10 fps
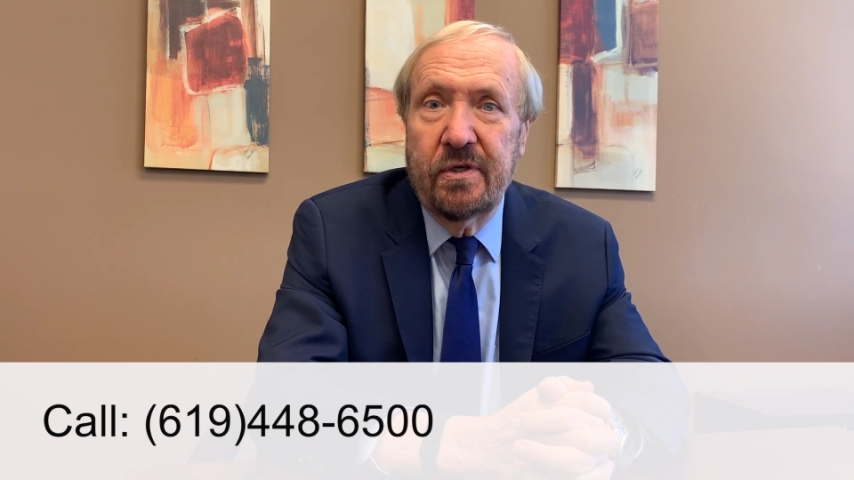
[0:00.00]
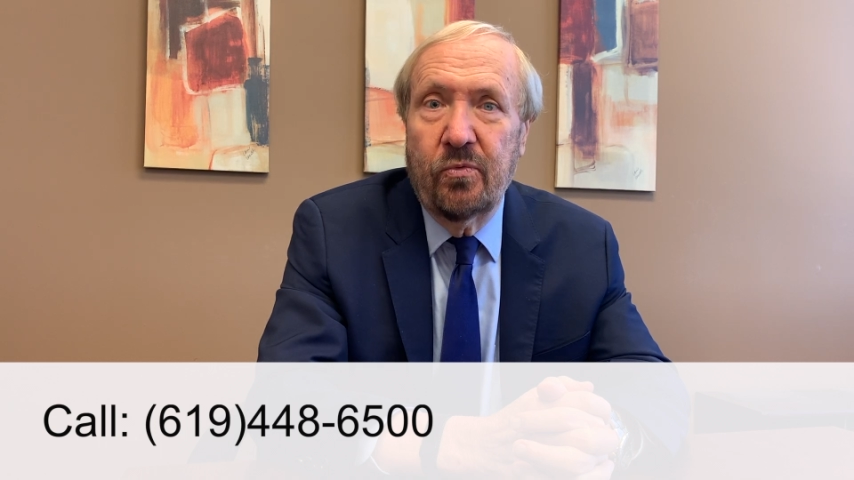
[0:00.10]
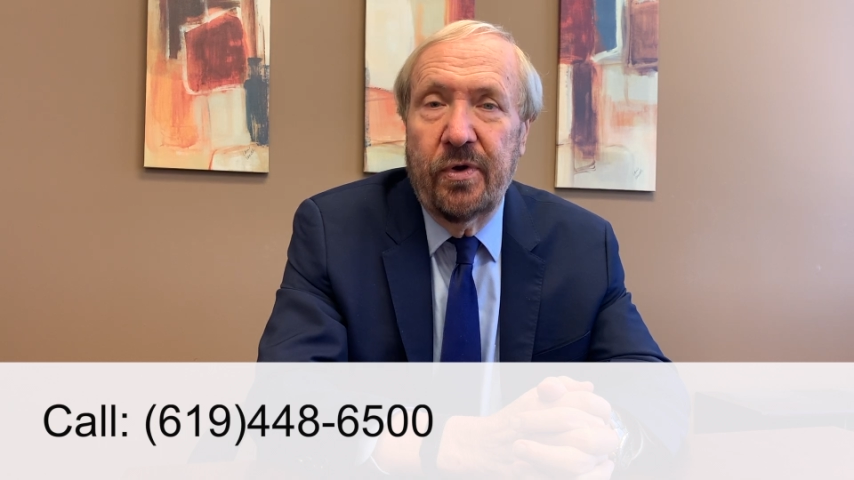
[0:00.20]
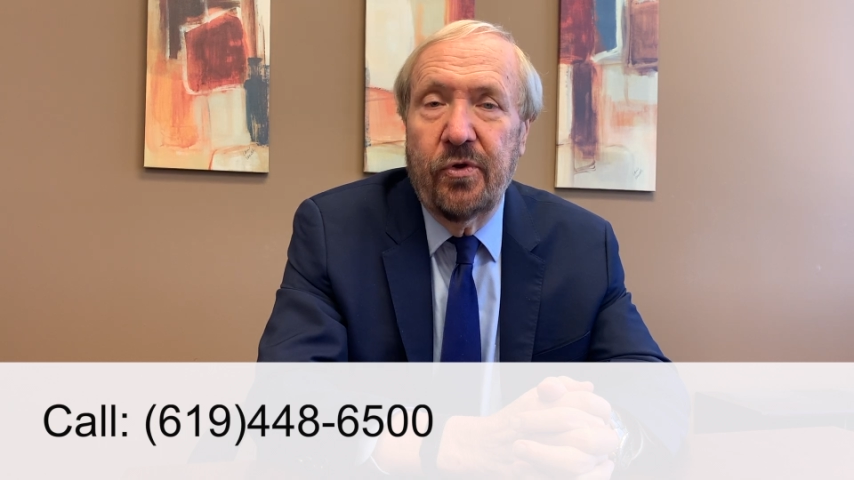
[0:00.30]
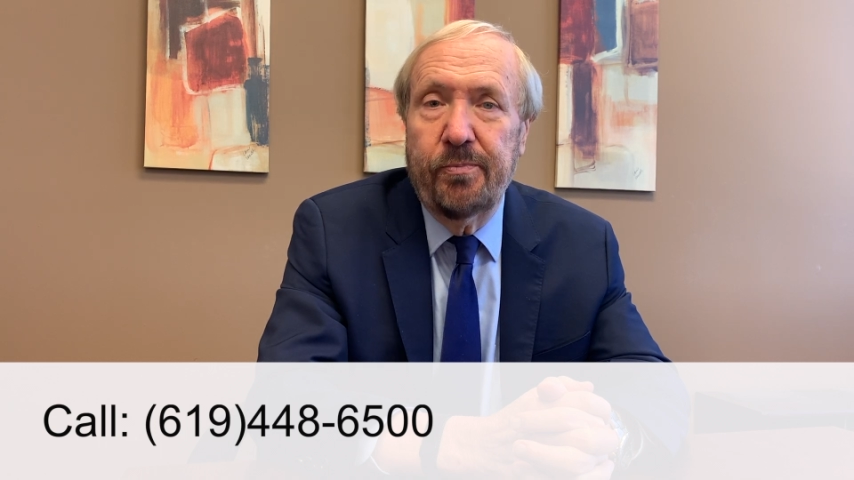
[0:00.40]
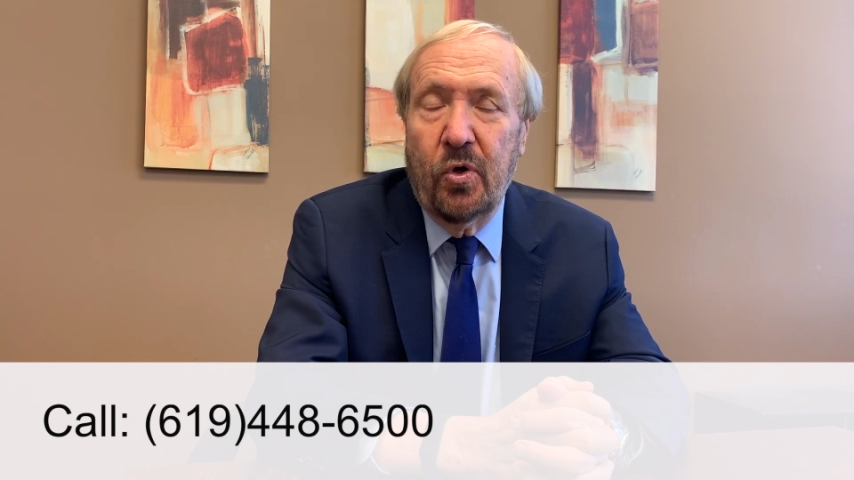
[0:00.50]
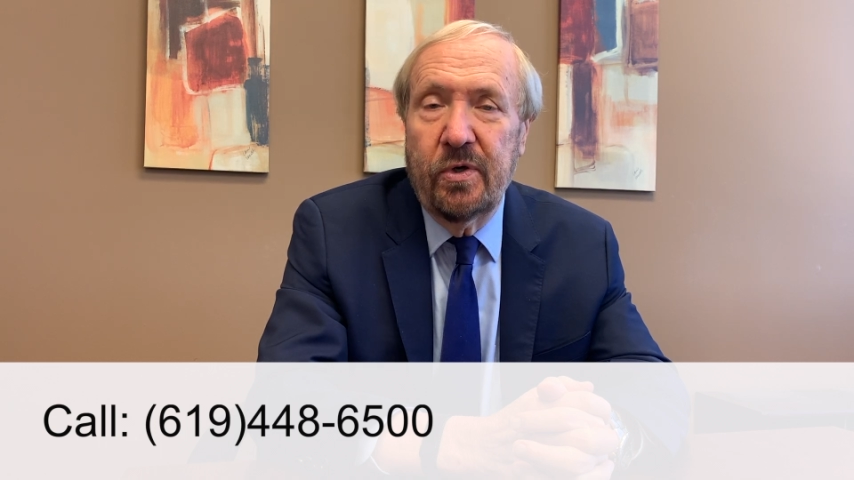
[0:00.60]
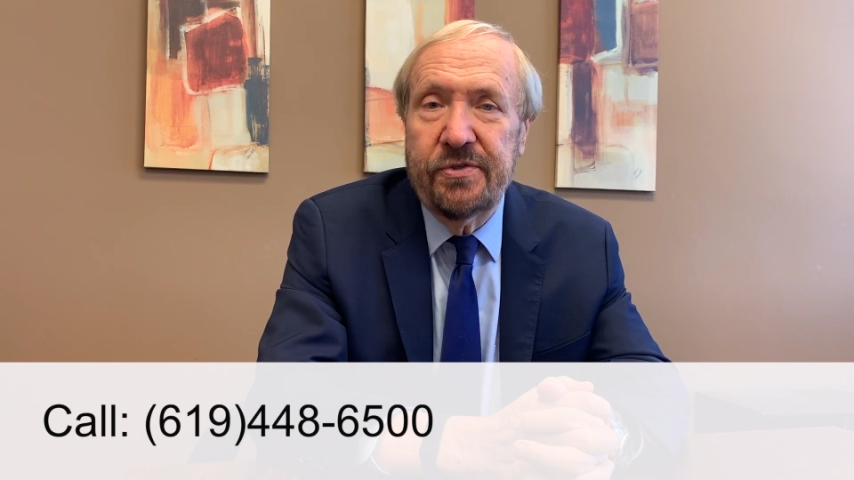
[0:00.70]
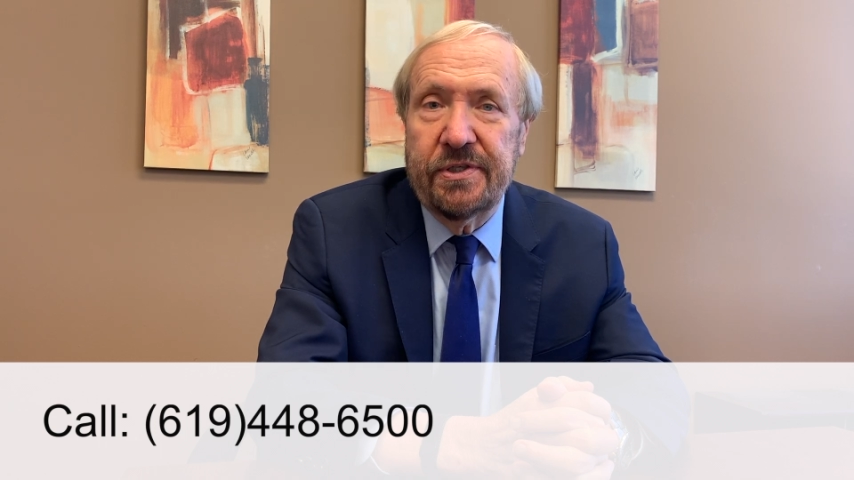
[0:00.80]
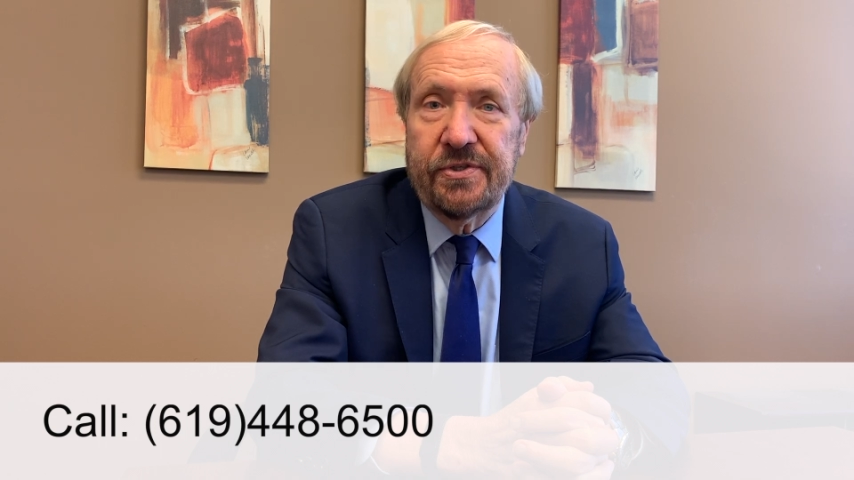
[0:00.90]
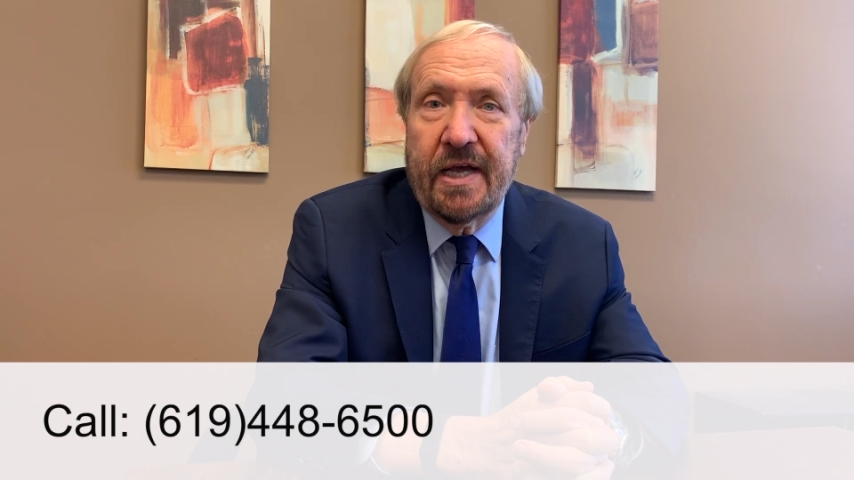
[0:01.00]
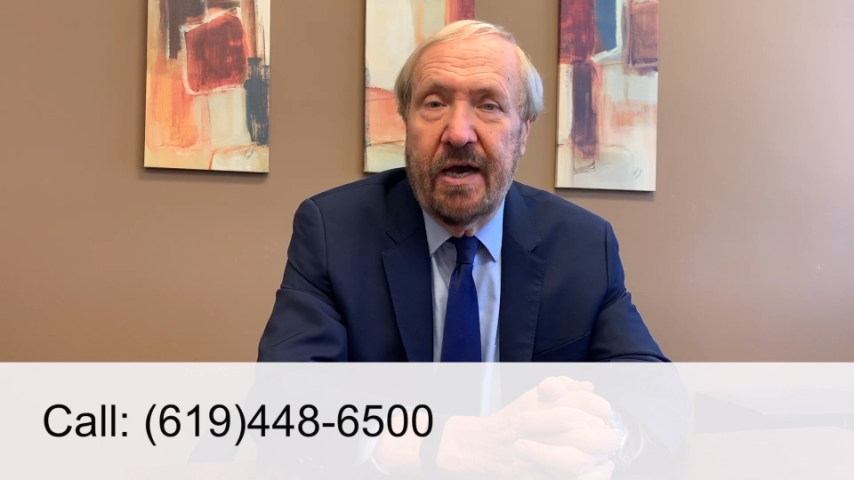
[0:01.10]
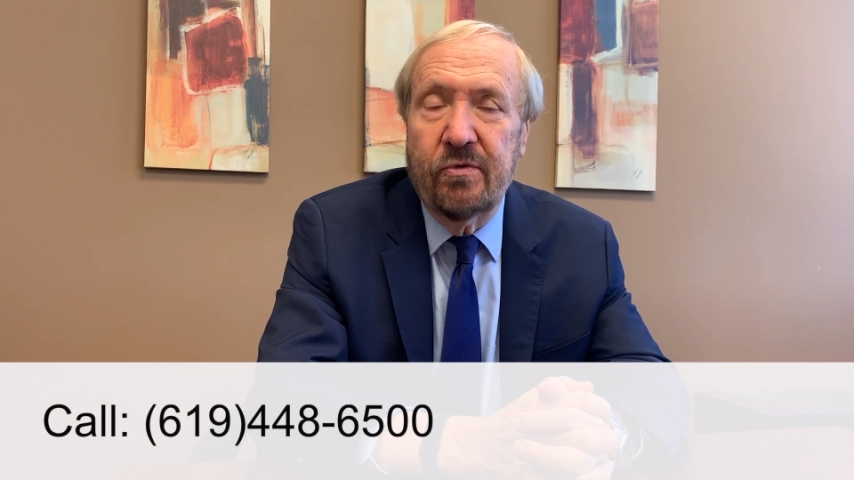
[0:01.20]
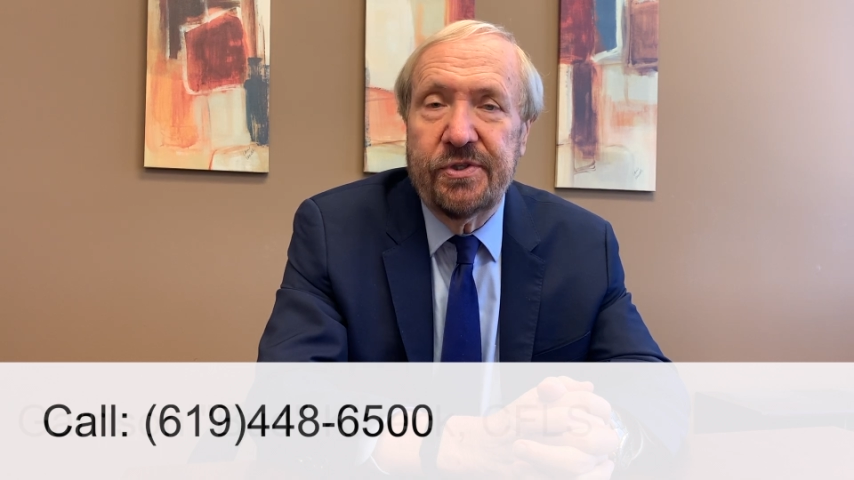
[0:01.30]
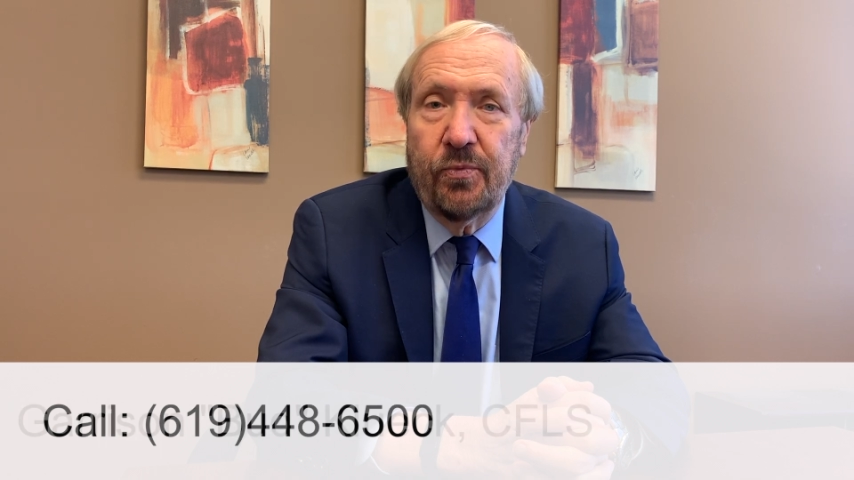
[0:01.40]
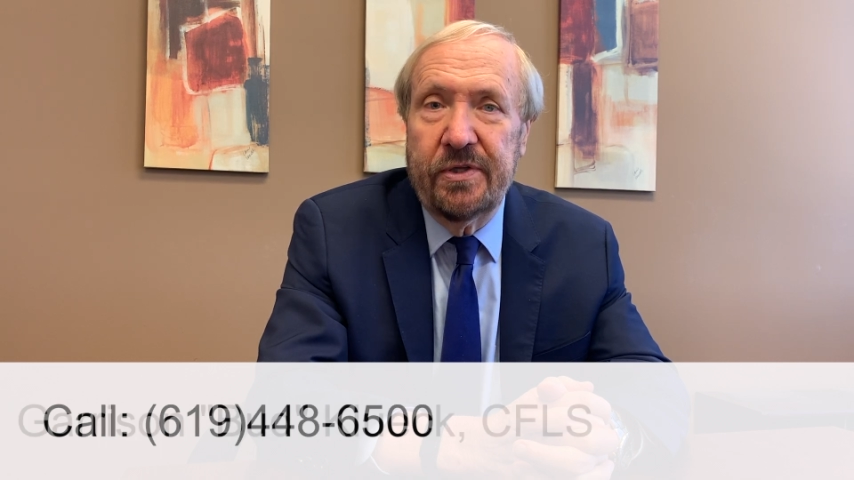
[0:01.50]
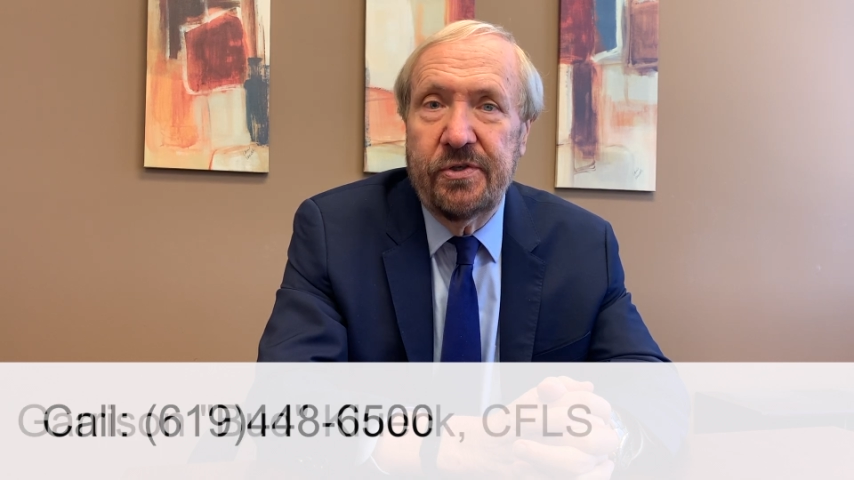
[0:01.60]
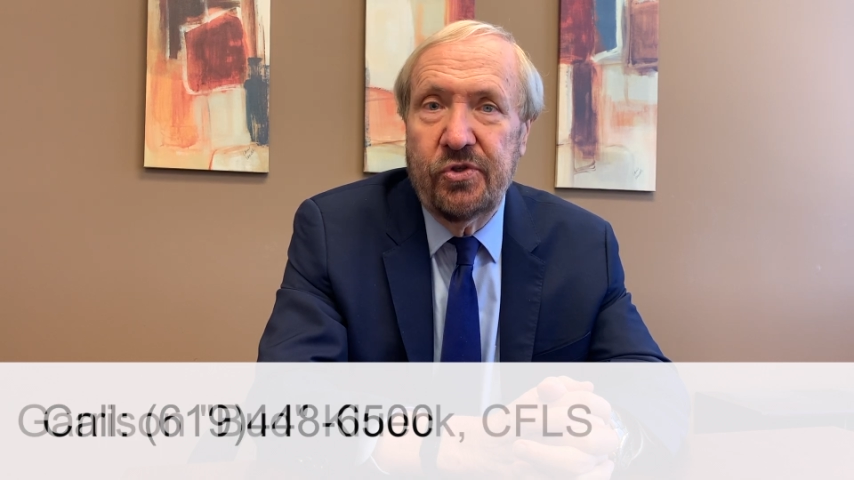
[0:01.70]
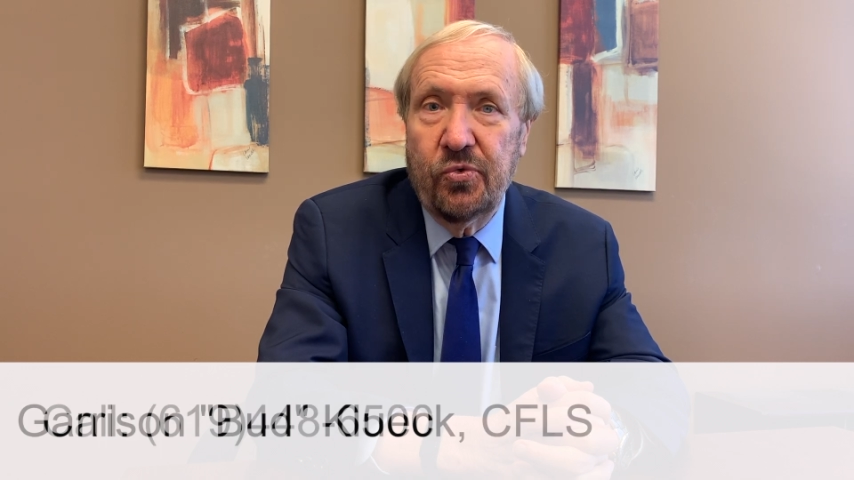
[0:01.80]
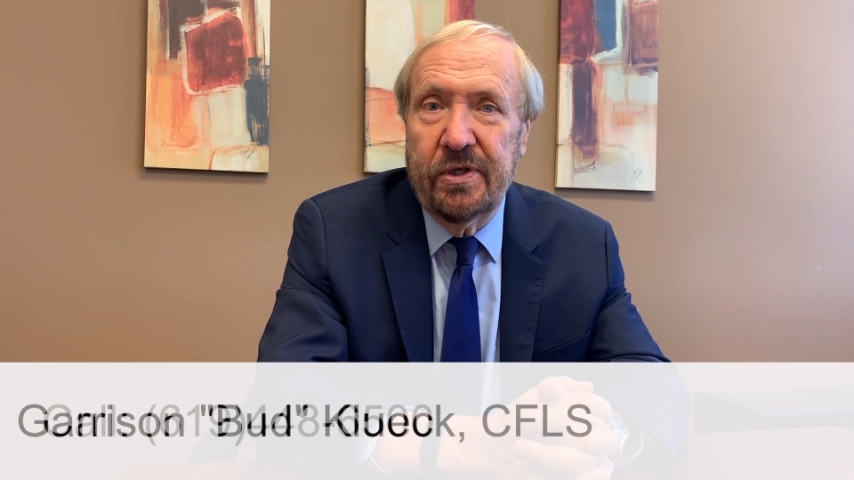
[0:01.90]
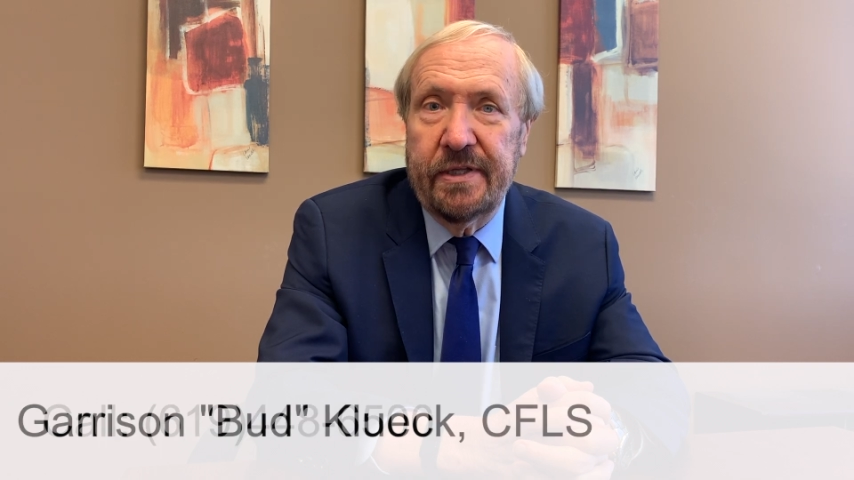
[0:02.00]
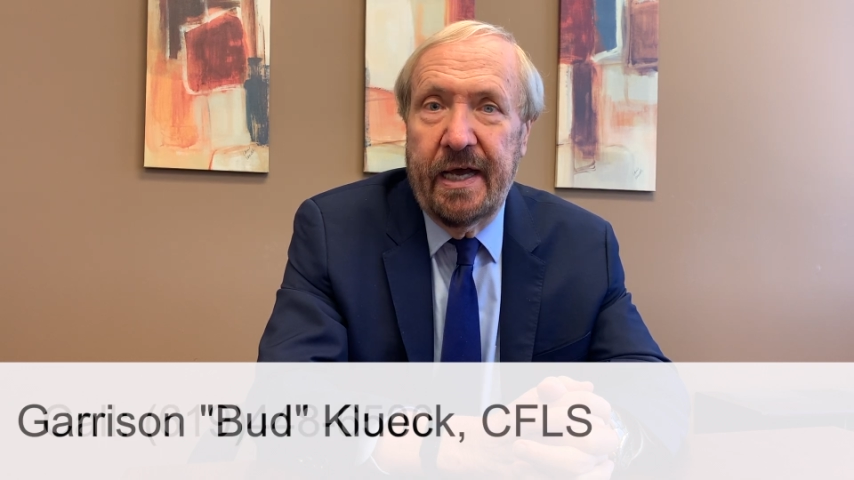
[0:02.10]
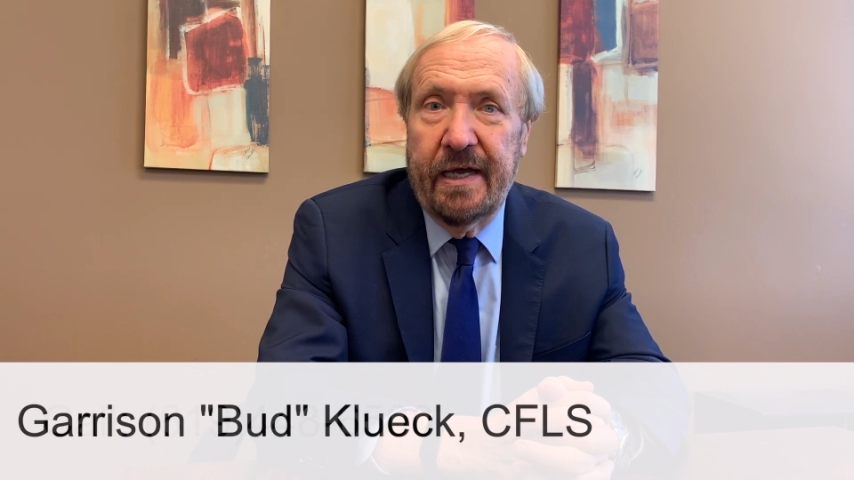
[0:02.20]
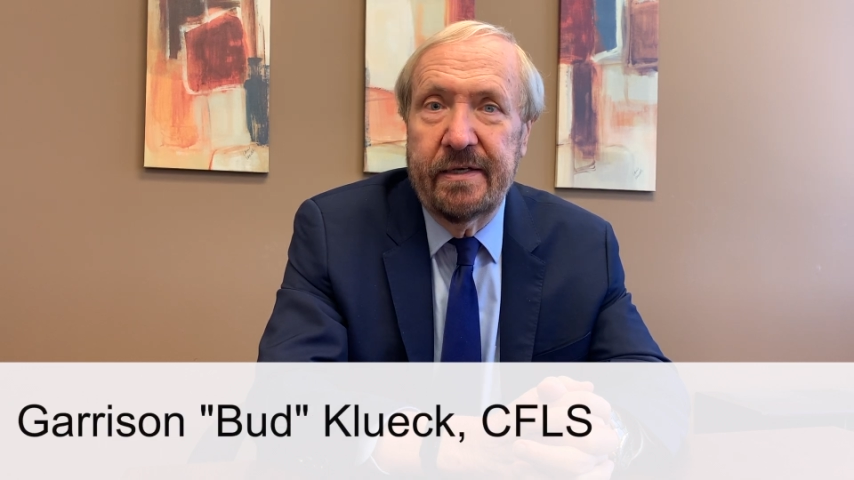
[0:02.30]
whether bonuses counts, and what to do with that.